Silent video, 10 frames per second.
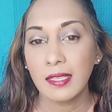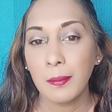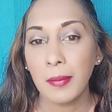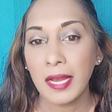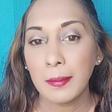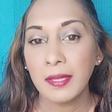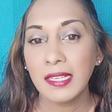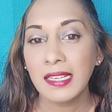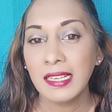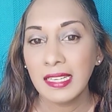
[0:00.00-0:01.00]
The
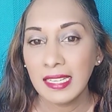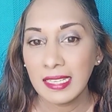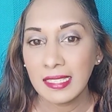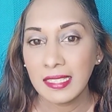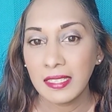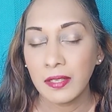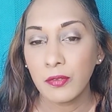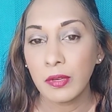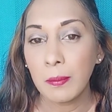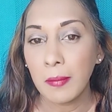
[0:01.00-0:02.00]
Bible clearly
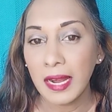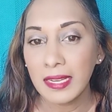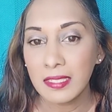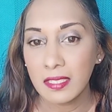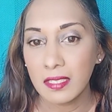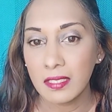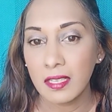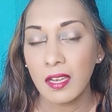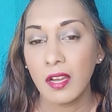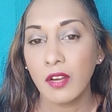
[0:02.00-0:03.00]
reminds
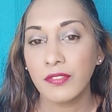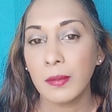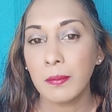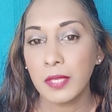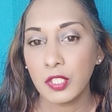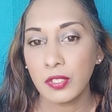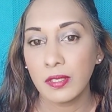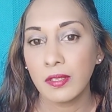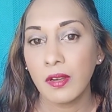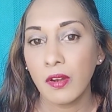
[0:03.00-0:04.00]
us of the
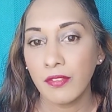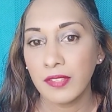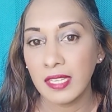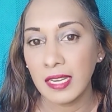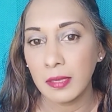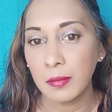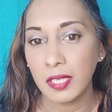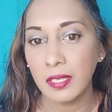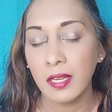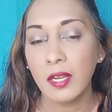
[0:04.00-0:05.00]
mission of the
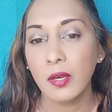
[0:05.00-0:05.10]
enemy,